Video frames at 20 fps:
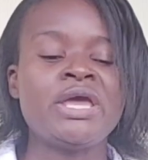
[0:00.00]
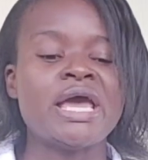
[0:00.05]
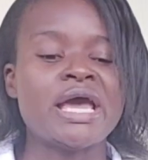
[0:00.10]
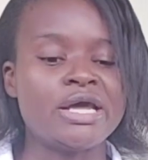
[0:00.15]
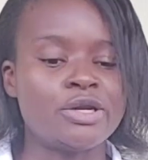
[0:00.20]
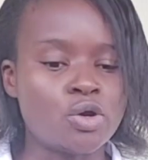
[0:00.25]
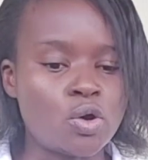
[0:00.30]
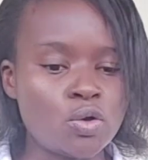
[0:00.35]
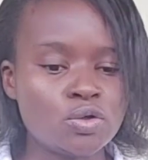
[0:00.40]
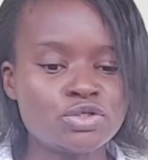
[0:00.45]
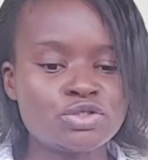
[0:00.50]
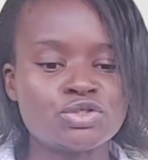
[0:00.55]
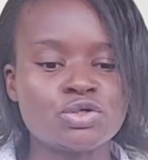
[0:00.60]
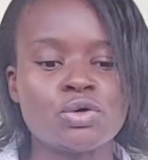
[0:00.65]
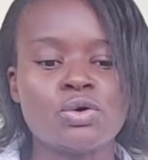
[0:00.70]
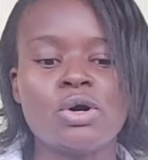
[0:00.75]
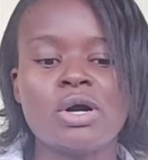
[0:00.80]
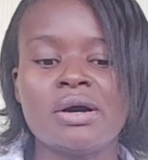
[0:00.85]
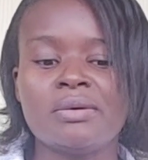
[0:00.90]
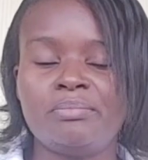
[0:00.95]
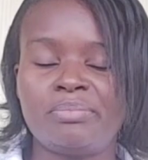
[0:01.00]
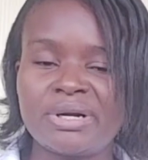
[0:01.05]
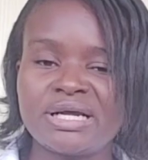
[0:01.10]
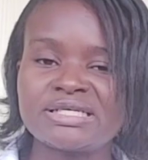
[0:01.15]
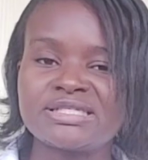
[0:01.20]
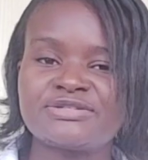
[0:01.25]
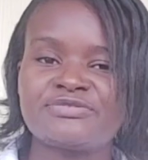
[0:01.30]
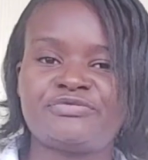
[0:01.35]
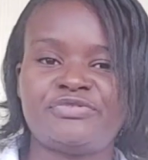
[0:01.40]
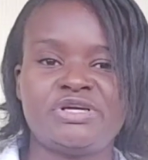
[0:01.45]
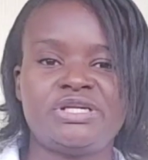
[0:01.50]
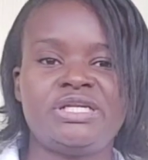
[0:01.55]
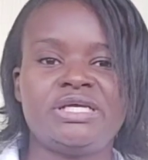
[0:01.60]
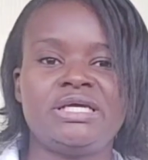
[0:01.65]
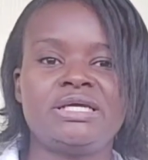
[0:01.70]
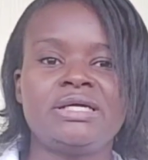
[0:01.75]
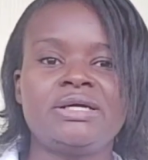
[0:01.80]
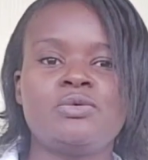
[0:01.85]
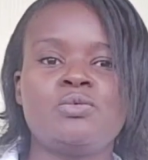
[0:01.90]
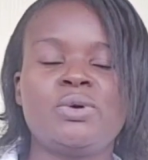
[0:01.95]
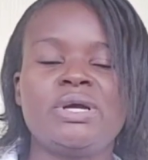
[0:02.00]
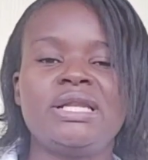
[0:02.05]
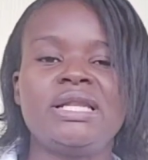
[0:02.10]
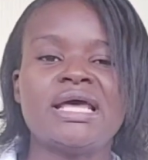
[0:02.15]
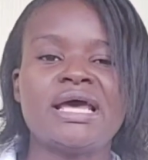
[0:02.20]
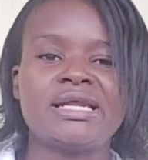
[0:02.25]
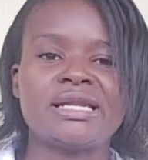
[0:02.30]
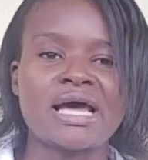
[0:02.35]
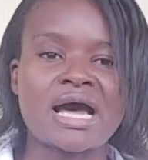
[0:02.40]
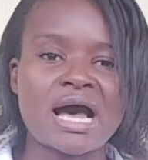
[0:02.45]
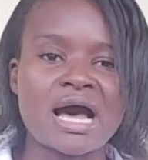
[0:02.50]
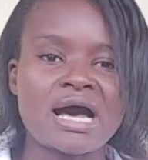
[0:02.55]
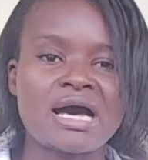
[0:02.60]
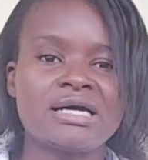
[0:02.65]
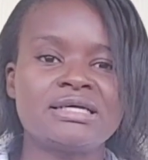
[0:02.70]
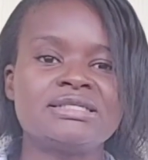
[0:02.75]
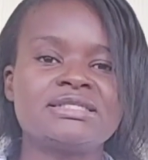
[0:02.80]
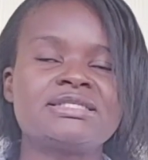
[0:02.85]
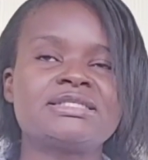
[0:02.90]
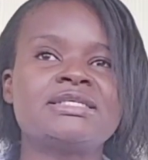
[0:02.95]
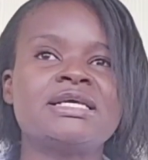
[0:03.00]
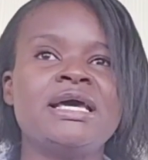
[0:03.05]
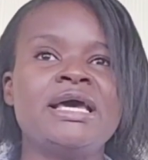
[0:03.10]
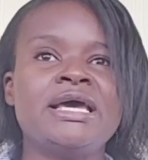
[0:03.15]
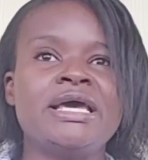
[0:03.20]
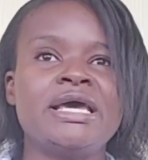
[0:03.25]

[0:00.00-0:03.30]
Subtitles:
And also breastfeeding will enhance